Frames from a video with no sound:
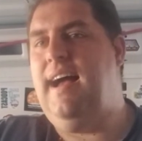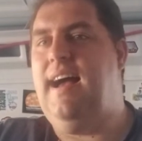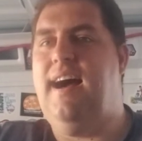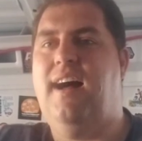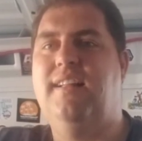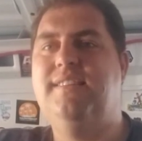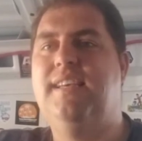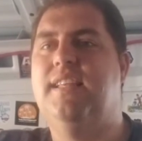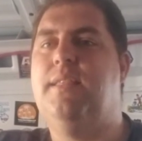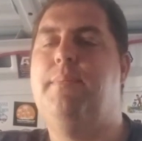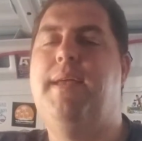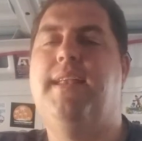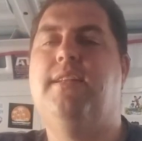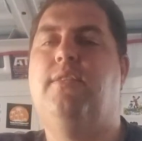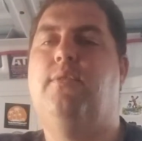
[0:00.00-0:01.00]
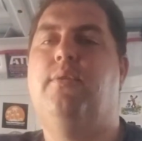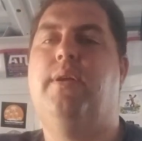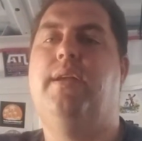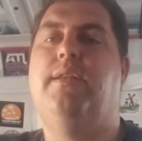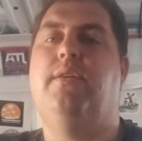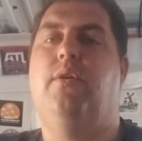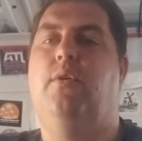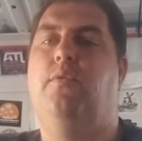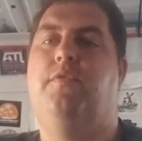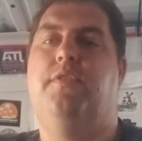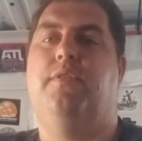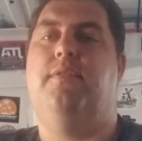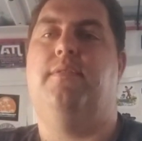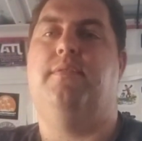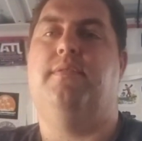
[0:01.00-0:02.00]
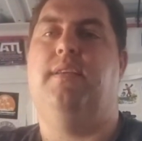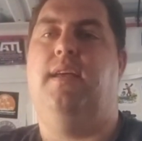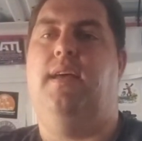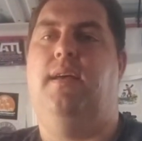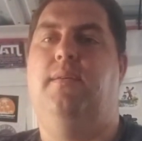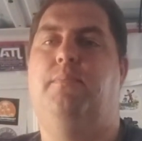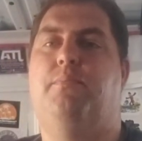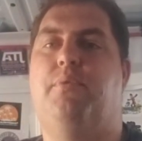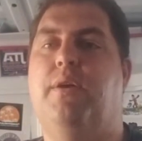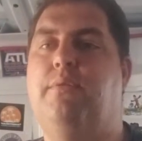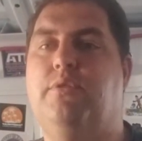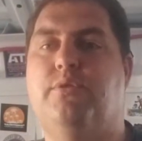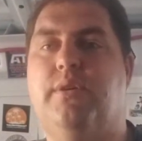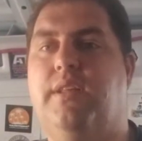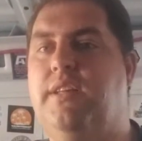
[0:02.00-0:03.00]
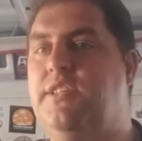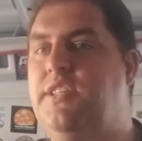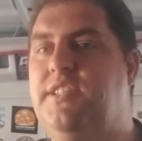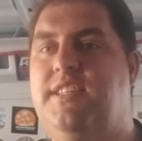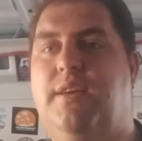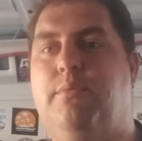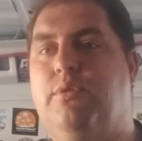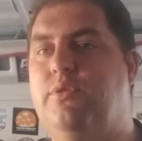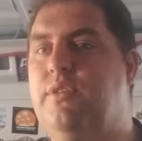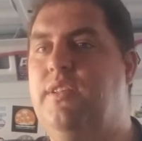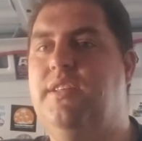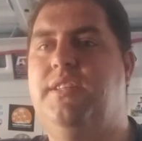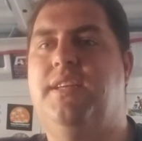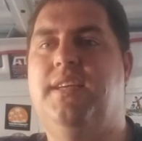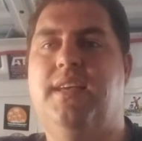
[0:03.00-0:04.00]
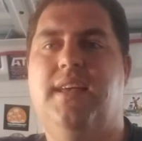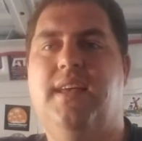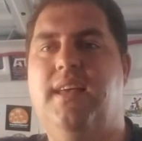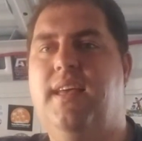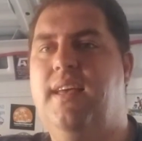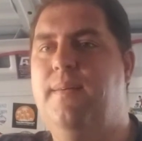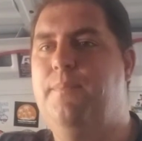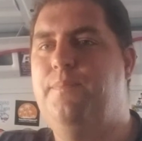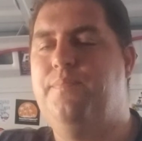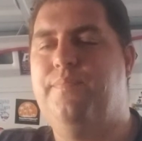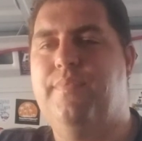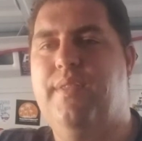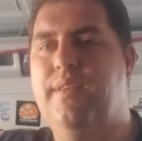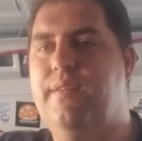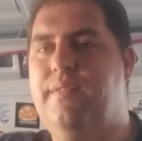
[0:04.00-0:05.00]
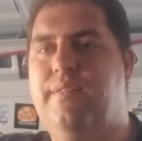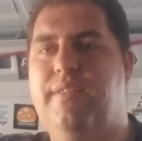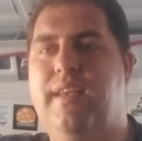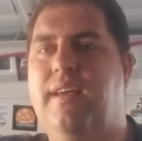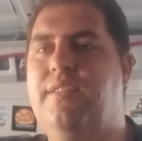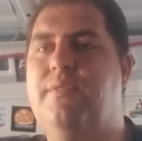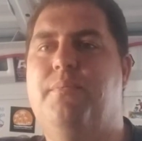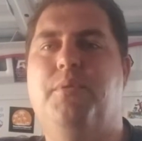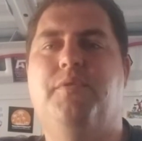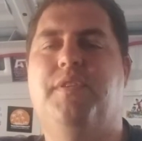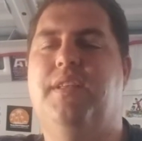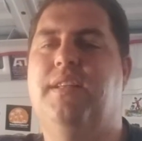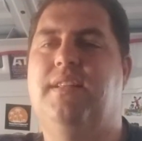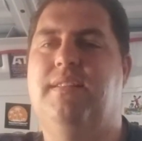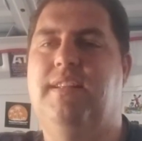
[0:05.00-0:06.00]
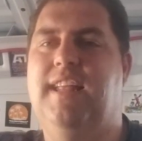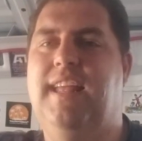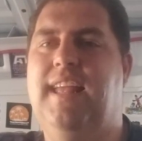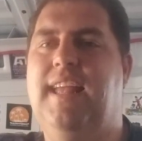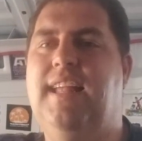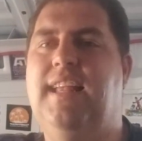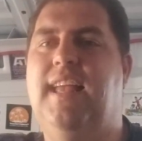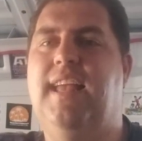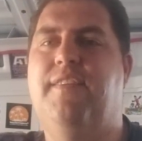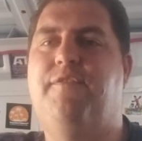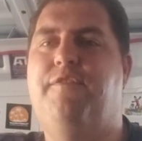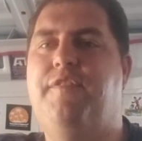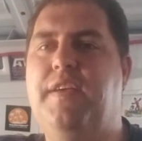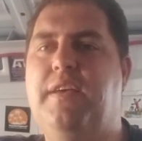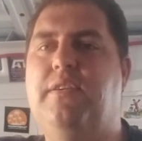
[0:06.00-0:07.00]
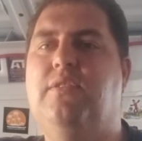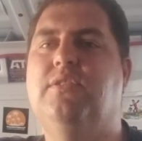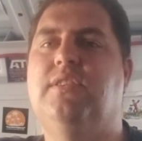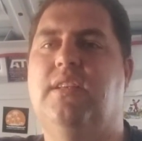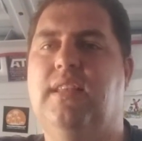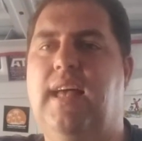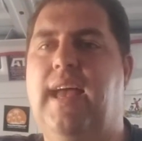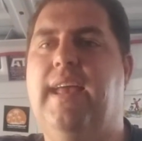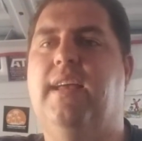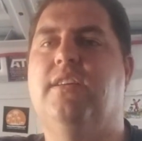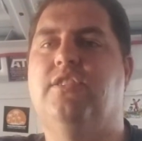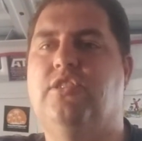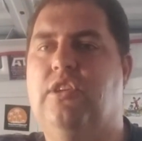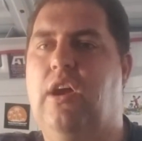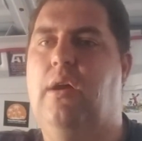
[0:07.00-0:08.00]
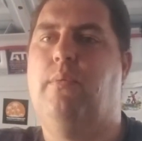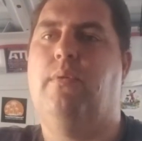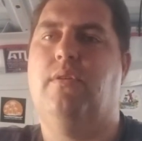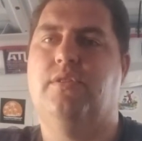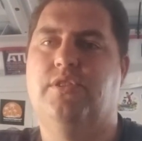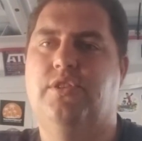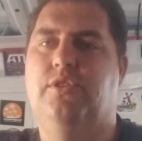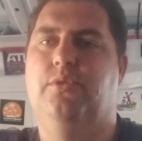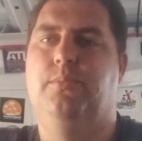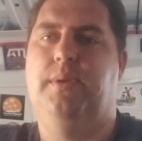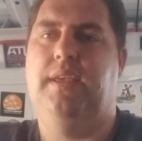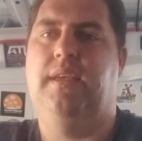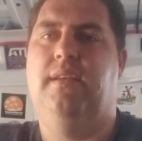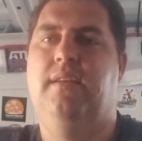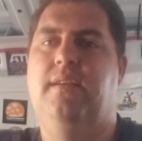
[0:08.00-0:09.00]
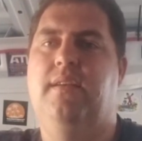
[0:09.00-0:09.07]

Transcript: I'll take The Mandalorian over the prequel trilogy, sequel trilogy, the other movie. It feels like Star Wars to me